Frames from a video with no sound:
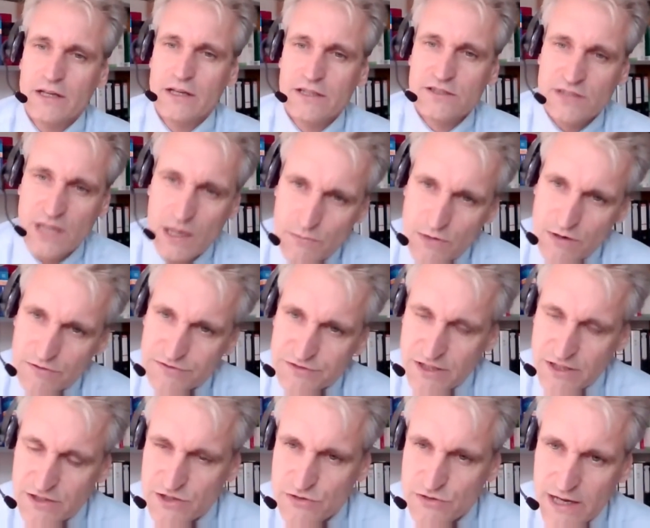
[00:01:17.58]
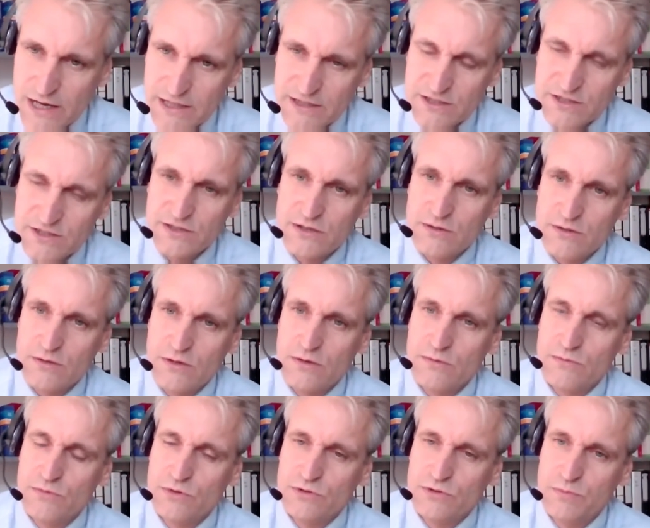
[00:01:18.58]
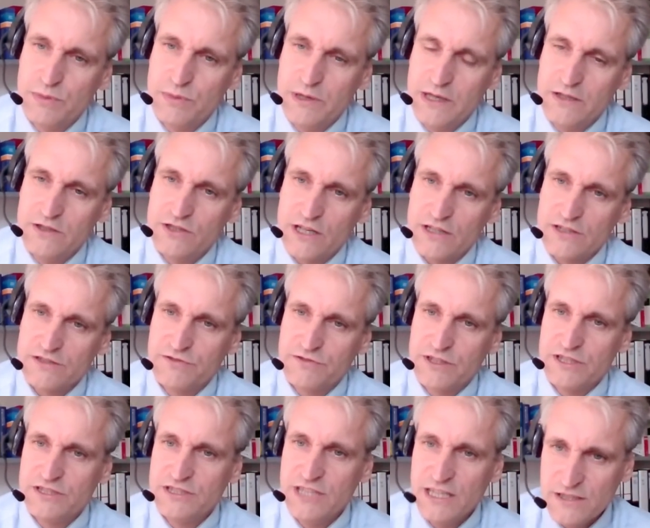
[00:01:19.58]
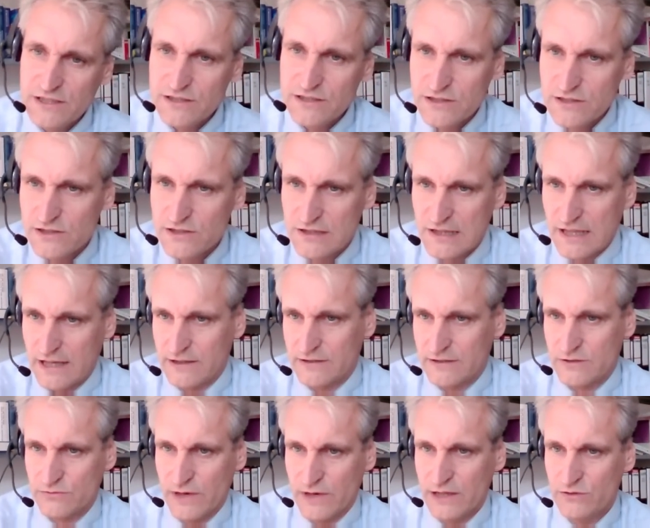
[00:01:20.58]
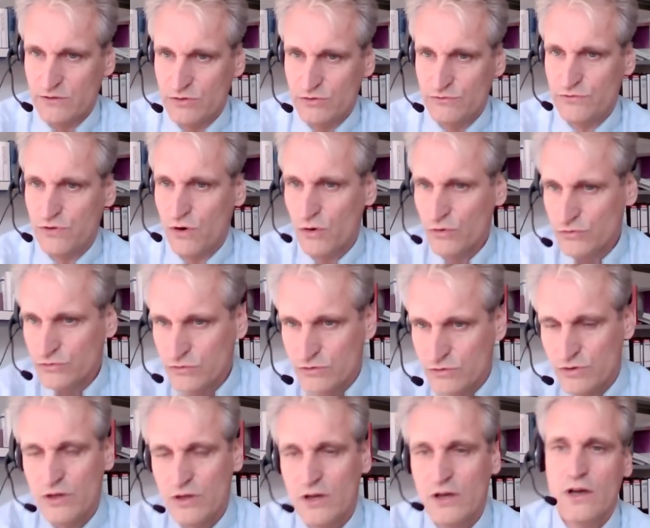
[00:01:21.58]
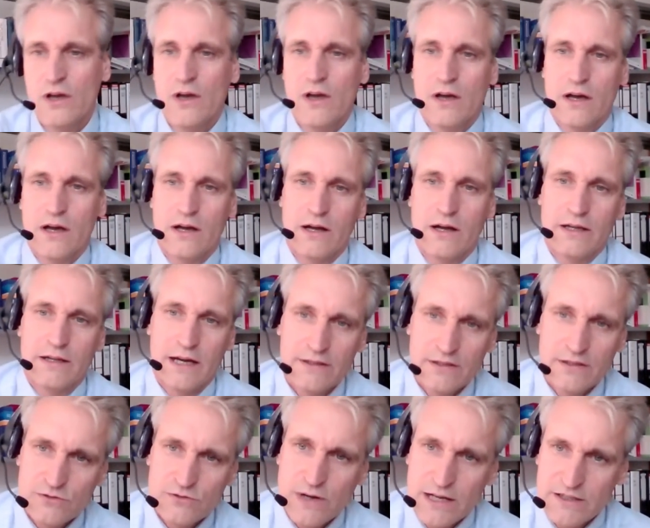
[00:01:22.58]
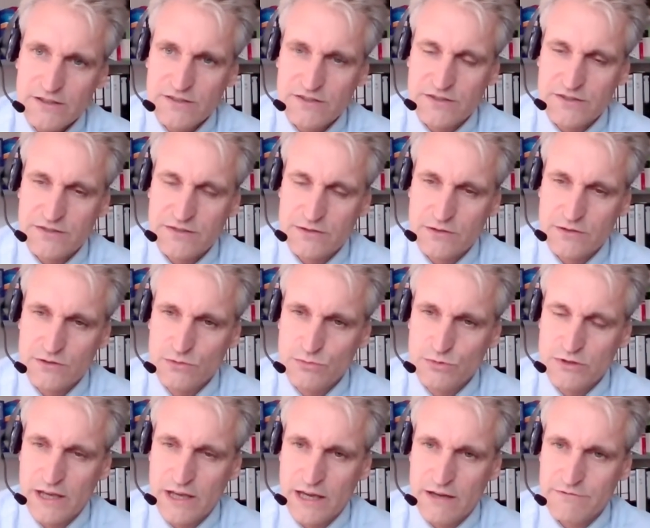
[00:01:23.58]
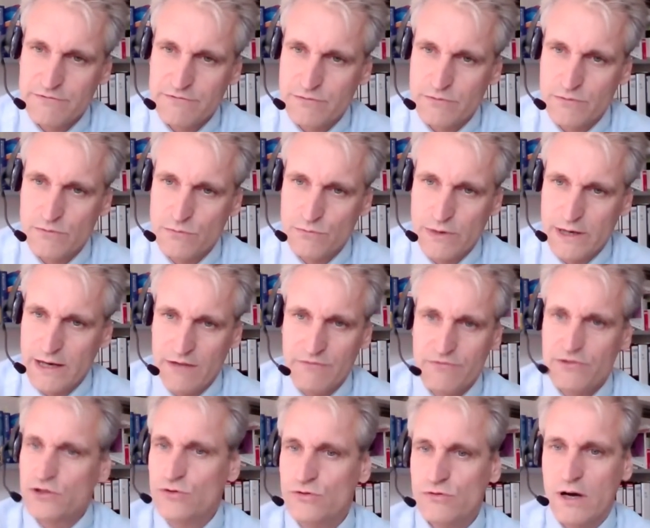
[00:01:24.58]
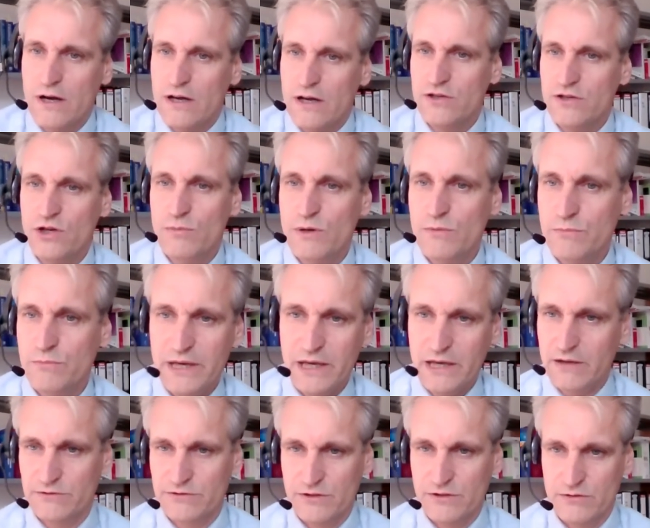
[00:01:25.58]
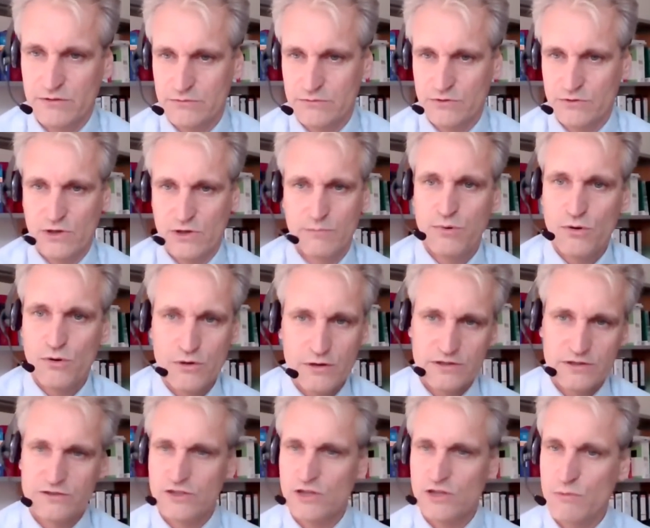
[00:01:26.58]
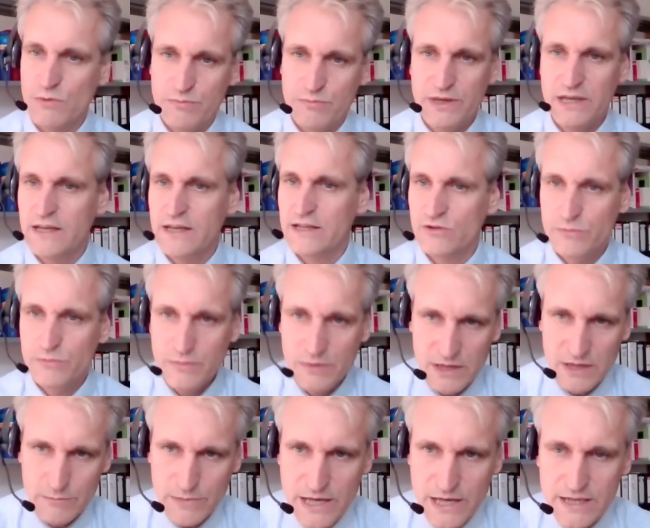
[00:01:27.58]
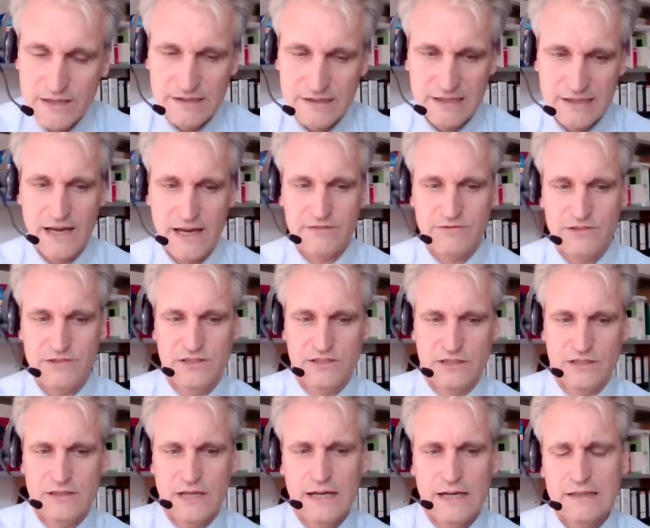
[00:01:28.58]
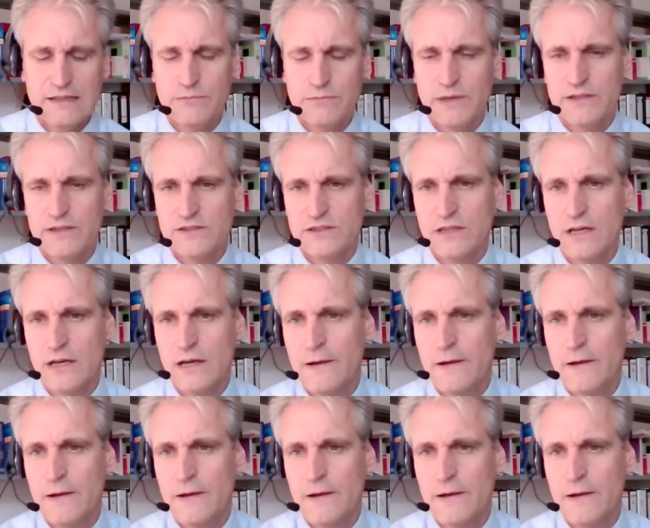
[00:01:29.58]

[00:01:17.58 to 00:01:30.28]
Some of such rights would be just for citizens, like the right to vote, uh, and other rights you would have whenever you are a human being. So you are born as a human being and you immediately have these entitlements.